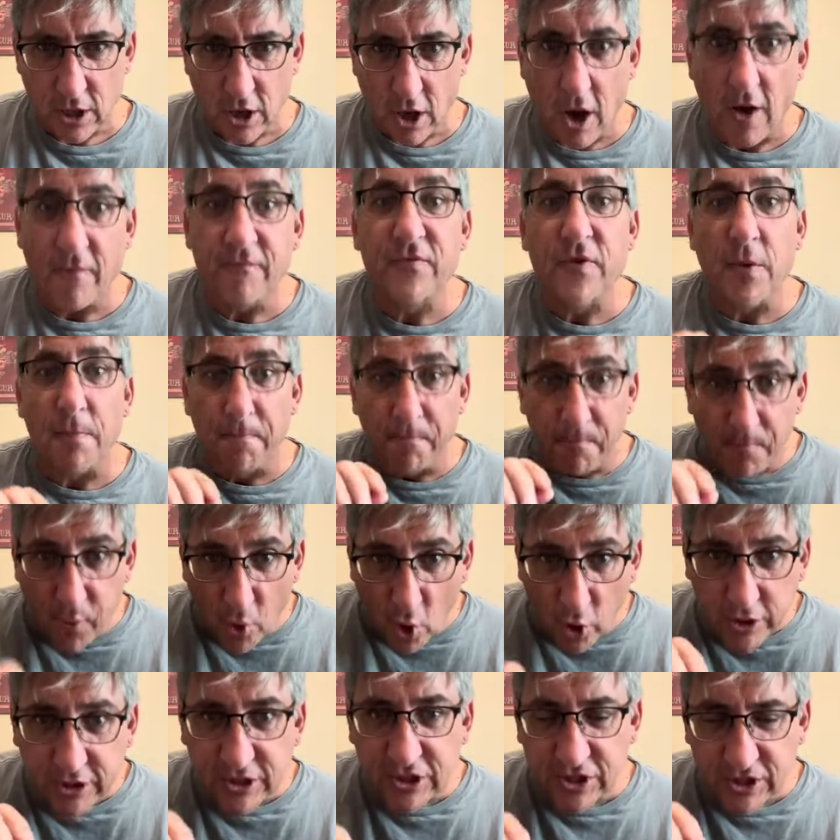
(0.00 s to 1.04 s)
of the
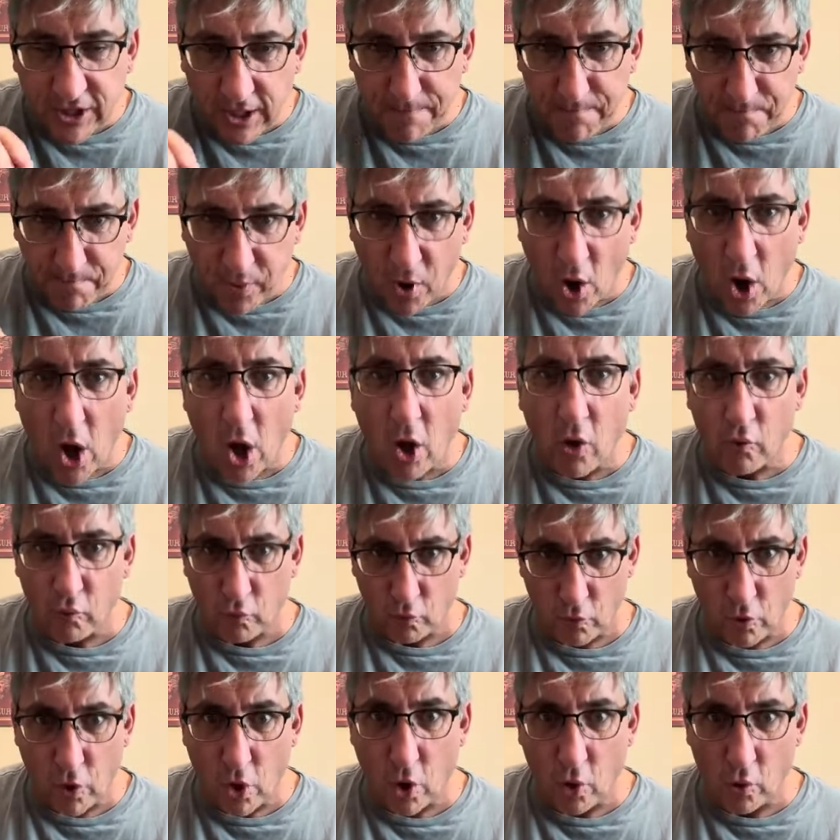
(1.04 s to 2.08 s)
books that Paul
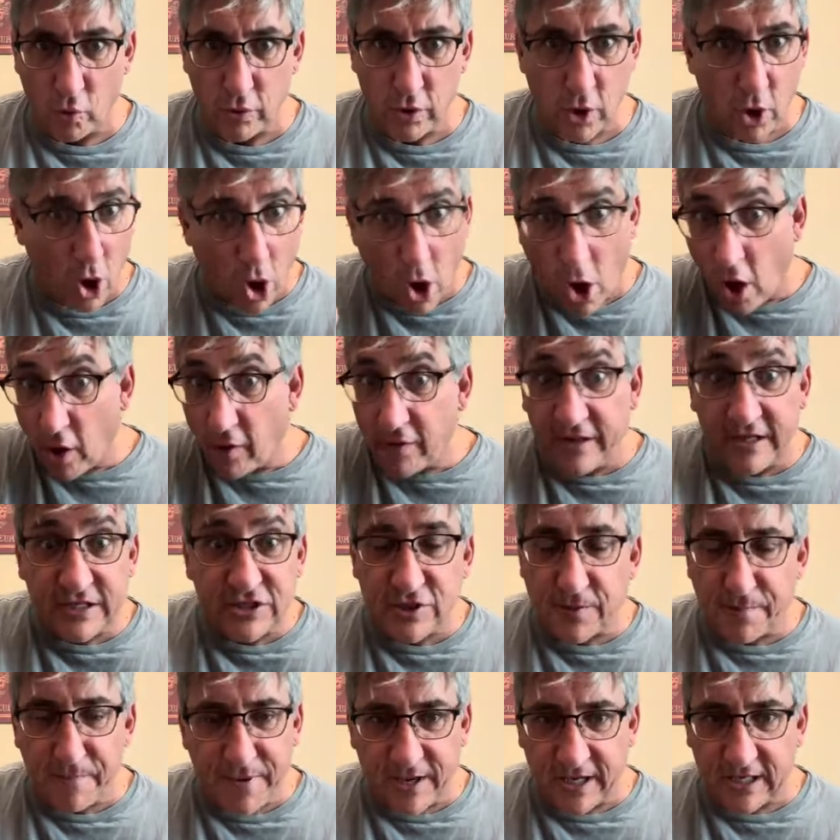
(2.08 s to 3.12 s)
wrote, all
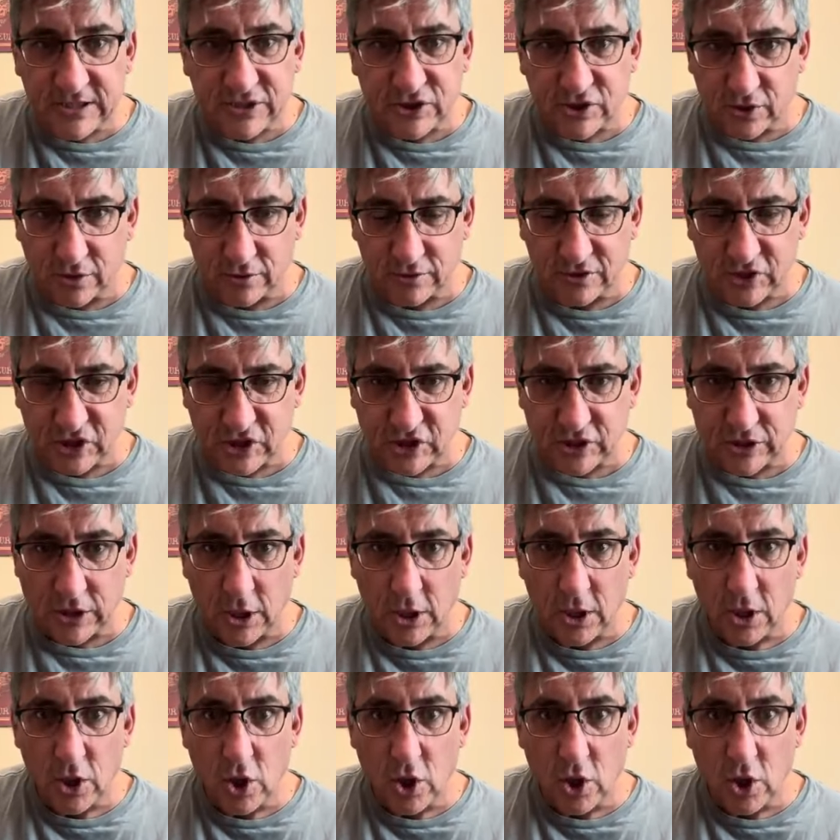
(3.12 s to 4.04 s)
his epistles,